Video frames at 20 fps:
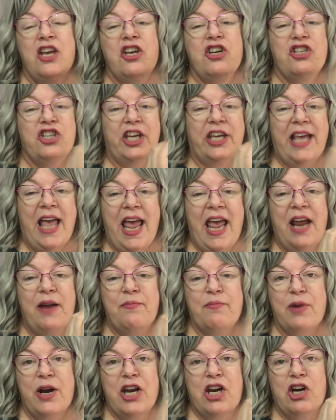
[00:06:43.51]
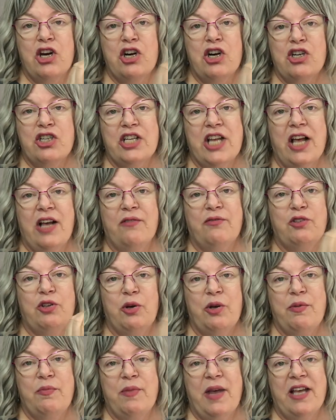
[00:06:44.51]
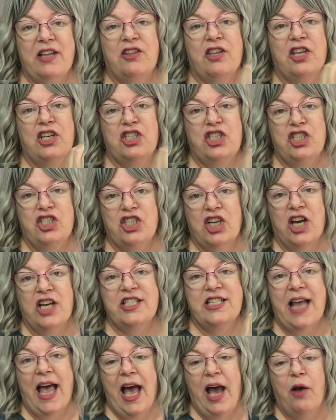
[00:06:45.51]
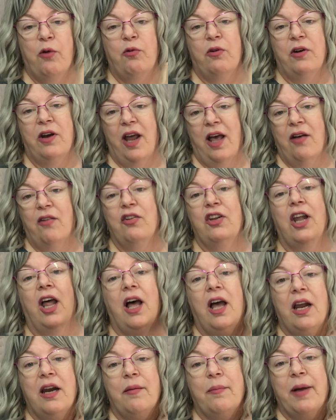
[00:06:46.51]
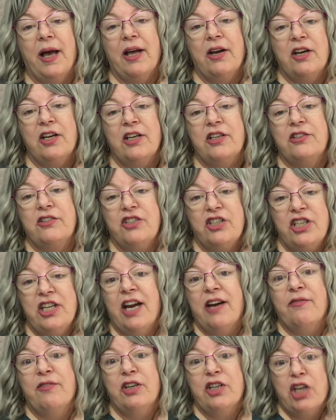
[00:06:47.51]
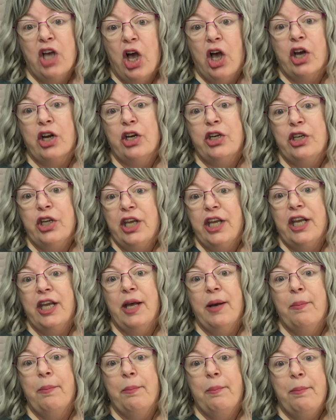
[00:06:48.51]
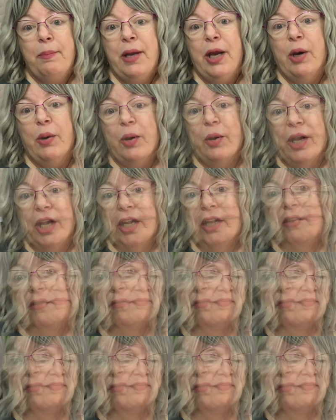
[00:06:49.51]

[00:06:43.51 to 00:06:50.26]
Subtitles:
She can't bring herself to admit that she just out and out lied about it. She never talked to him, period.